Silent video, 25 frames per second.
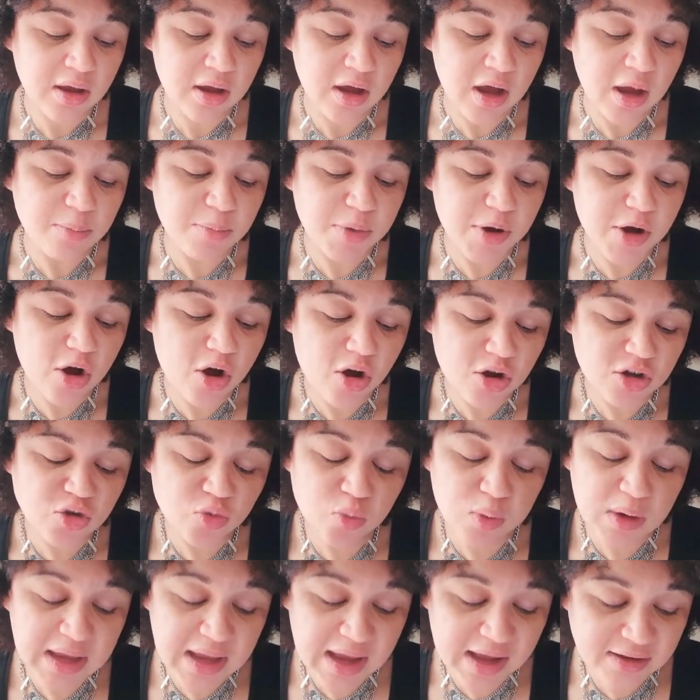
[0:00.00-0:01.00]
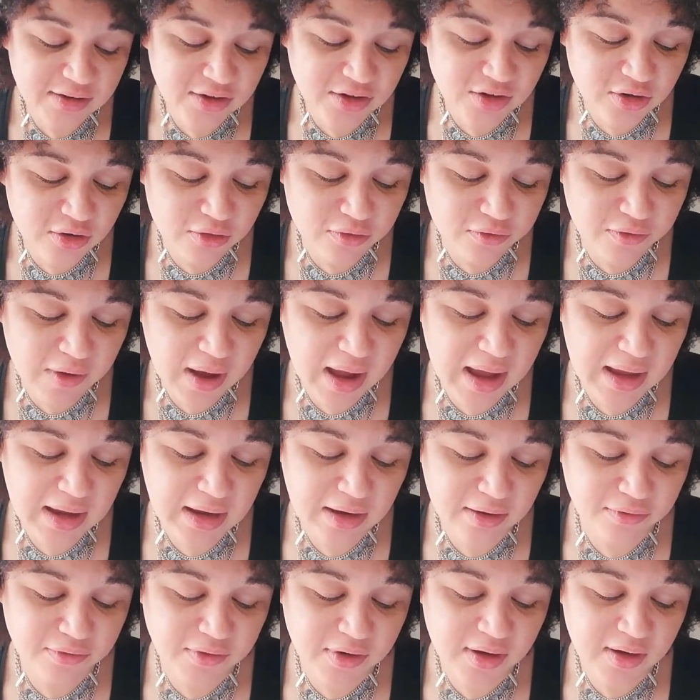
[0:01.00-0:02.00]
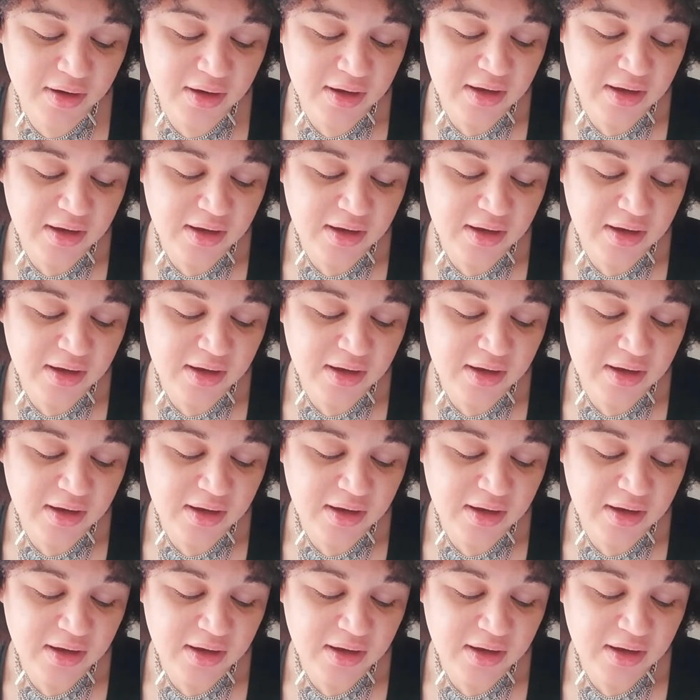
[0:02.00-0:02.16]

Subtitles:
And because we had survived,